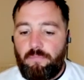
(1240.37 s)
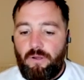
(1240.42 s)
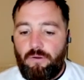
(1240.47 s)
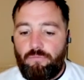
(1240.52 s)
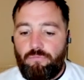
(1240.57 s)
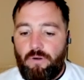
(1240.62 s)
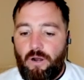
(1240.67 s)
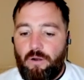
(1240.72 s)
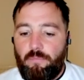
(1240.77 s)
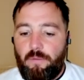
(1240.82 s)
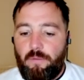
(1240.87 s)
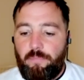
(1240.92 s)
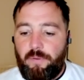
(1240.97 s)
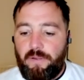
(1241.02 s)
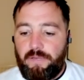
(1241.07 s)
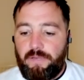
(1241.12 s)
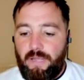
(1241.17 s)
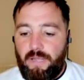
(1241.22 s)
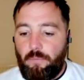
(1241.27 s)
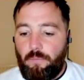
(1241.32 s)
Roma,
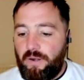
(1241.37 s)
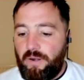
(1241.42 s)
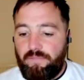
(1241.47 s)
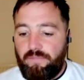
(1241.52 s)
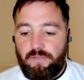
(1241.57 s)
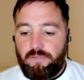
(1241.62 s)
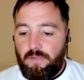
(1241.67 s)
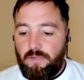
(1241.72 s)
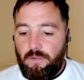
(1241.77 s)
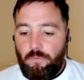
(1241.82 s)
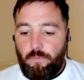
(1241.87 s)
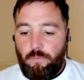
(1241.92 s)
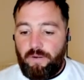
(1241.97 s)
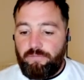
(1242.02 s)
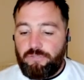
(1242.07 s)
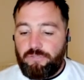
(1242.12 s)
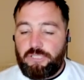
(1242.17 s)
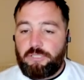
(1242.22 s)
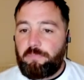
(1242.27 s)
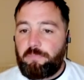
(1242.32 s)
but yeah, whenever
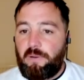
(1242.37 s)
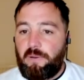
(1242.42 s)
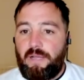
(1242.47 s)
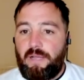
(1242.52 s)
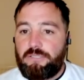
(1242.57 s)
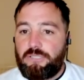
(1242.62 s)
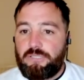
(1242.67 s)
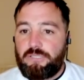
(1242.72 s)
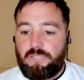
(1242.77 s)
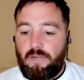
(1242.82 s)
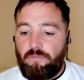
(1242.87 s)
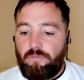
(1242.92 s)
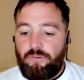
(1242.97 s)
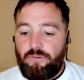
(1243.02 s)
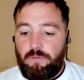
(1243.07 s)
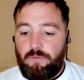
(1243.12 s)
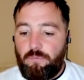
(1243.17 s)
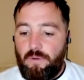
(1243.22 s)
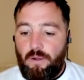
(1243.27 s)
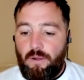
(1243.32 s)
she's played, she's done
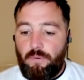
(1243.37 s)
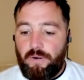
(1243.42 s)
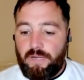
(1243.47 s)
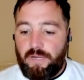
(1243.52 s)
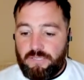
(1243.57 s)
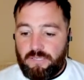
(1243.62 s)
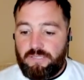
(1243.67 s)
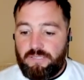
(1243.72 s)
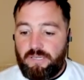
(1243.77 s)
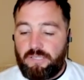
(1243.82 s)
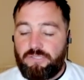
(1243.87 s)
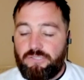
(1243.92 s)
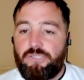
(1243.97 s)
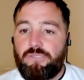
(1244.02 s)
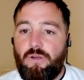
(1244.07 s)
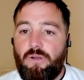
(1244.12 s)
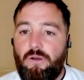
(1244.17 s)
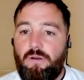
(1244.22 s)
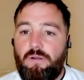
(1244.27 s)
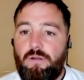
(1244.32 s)
really well. And as I said, she's
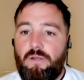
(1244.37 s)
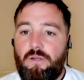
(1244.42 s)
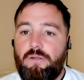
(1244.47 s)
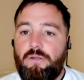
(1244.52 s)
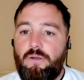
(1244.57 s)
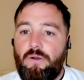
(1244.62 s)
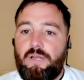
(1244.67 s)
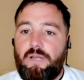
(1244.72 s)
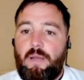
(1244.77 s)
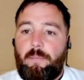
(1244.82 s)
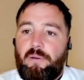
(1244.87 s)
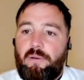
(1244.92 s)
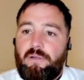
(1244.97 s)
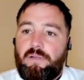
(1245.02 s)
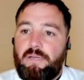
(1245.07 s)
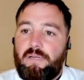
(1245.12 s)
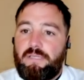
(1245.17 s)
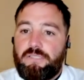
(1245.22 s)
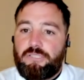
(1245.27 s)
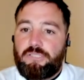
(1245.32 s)
got a couple of
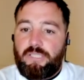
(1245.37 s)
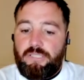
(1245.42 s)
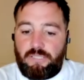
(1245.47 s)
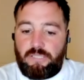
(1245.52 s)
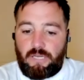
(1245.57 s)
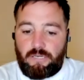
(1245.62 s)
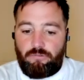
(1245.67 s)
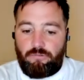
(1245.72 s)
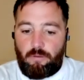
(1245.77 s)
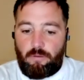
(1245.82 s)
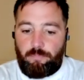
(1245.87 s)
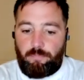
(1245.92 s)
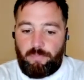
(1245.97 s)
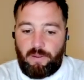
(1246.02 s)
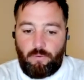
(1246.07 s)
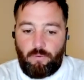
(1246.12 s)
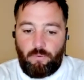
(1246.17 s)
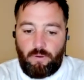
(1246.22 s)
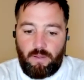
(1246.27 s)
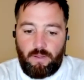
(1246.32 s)
clean sheets under her
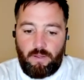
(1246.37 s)
belt.